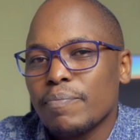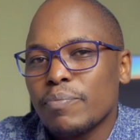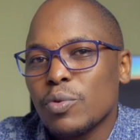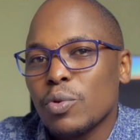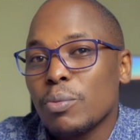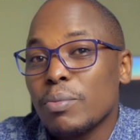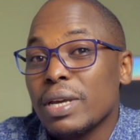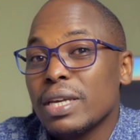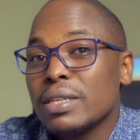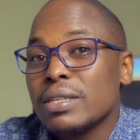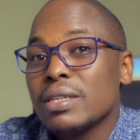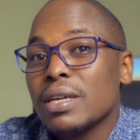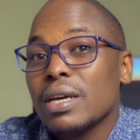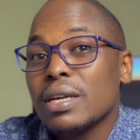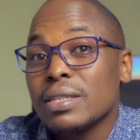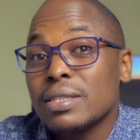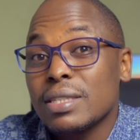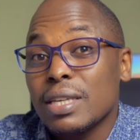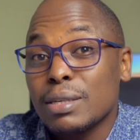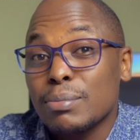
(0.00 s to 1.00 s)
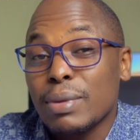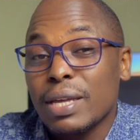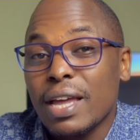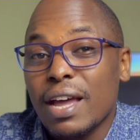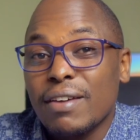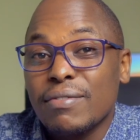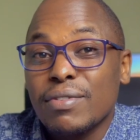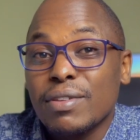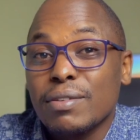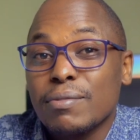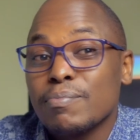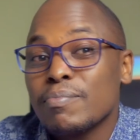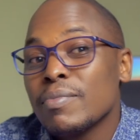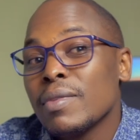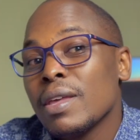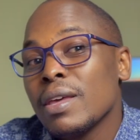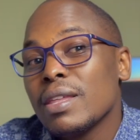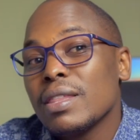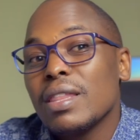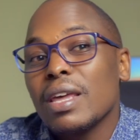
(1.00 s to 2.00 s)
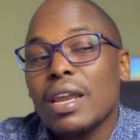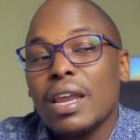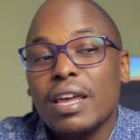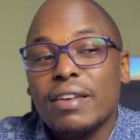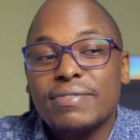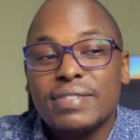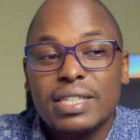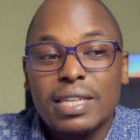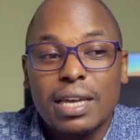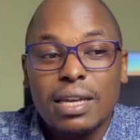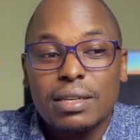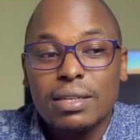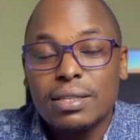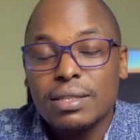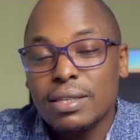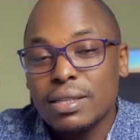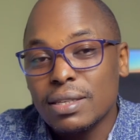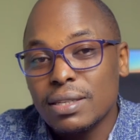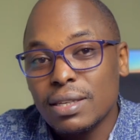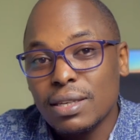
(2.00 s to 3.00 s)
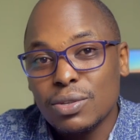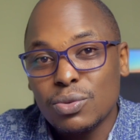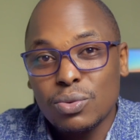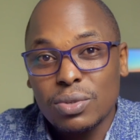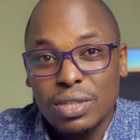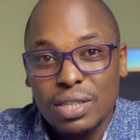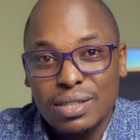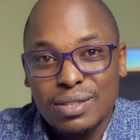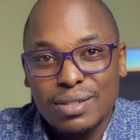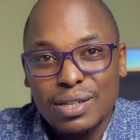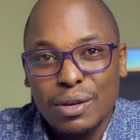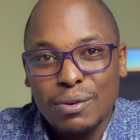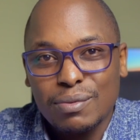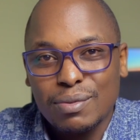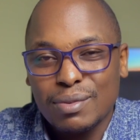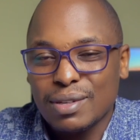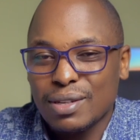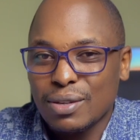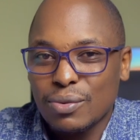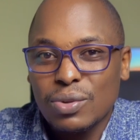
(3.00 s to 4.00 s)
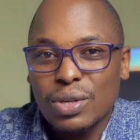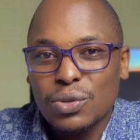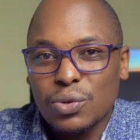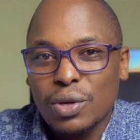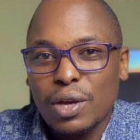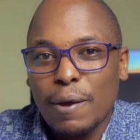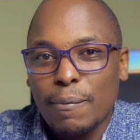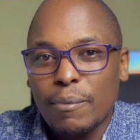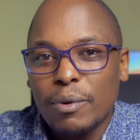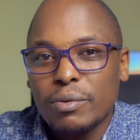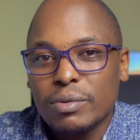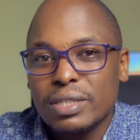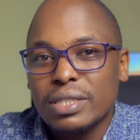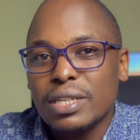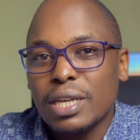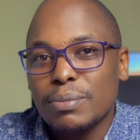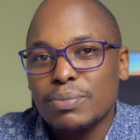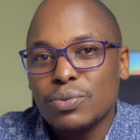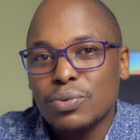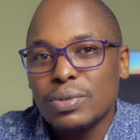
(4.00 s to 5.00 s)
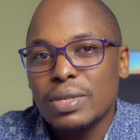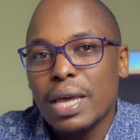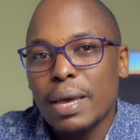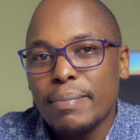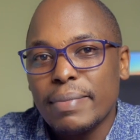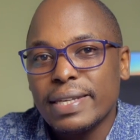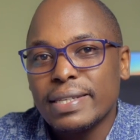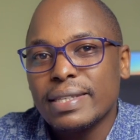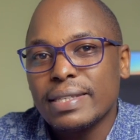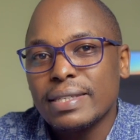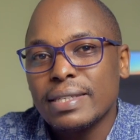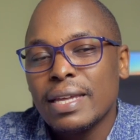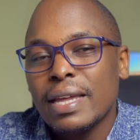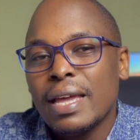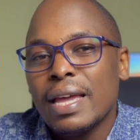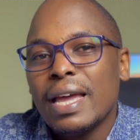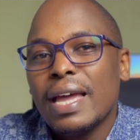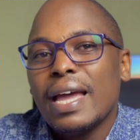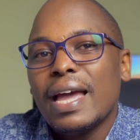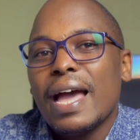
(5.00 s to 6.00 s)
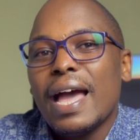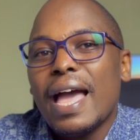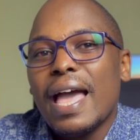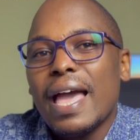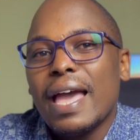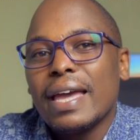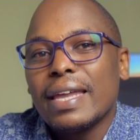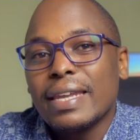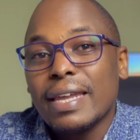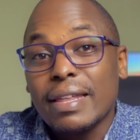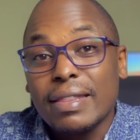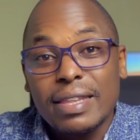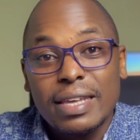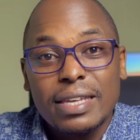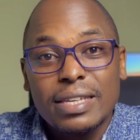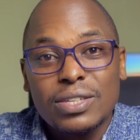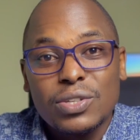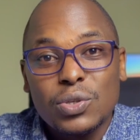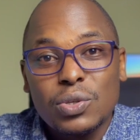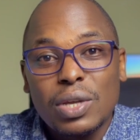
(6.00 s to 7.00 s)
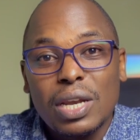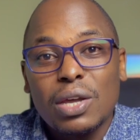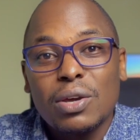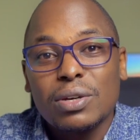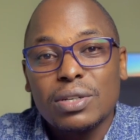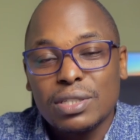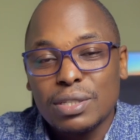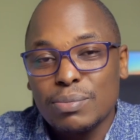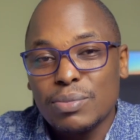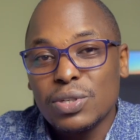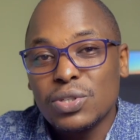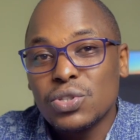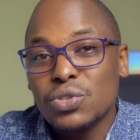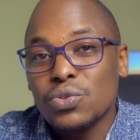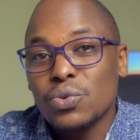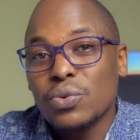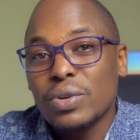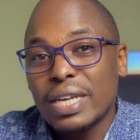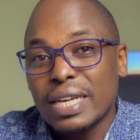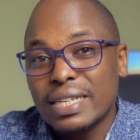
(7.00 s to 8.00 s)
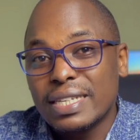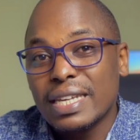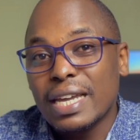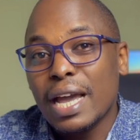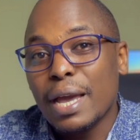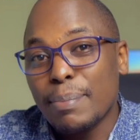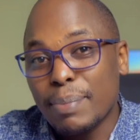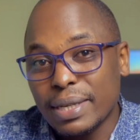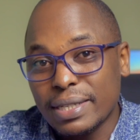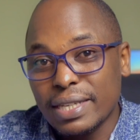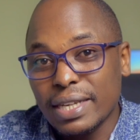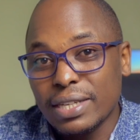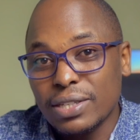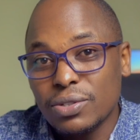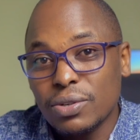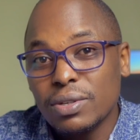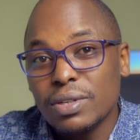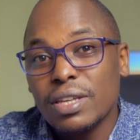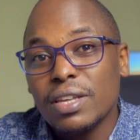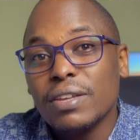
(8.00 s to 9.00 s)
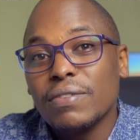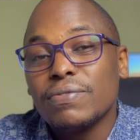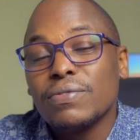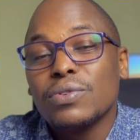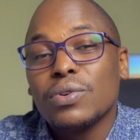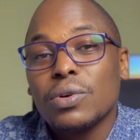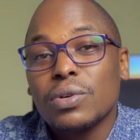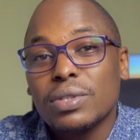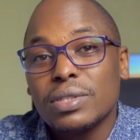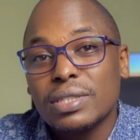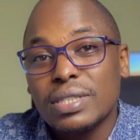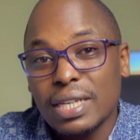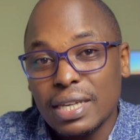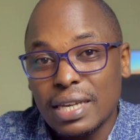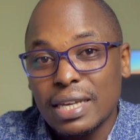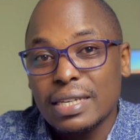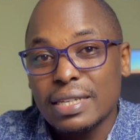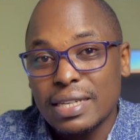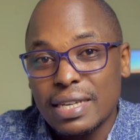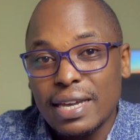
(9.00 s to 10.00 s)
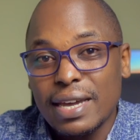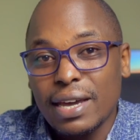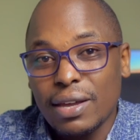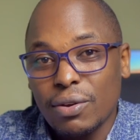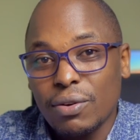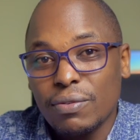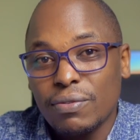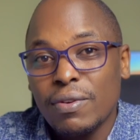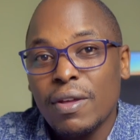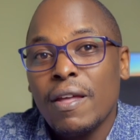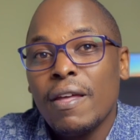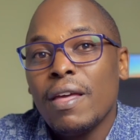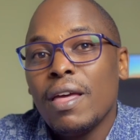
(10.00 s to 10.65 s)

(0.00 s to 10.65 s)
You might start by having the lifestyle diseases, which is now we are talking about type 2 diabetes, and this usually contributes to getting hypertension if not taken care of.